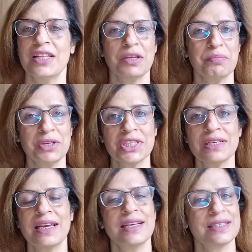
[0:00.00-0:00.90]
The mission
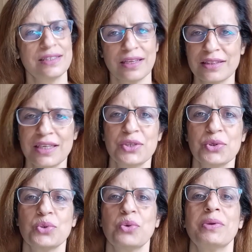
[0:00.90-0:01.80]
has nothing to
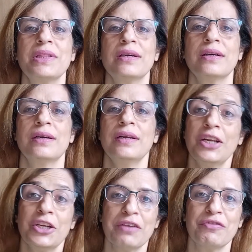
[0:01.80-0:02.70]
do with the
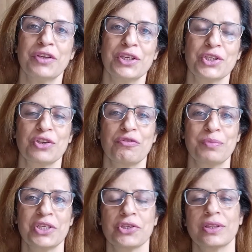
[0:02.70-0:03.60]
definition of
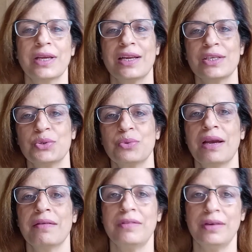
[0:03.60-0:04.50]
mission that you
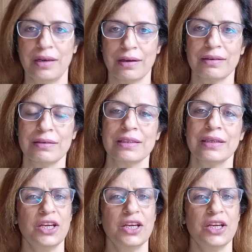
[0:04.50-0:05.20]
have learned.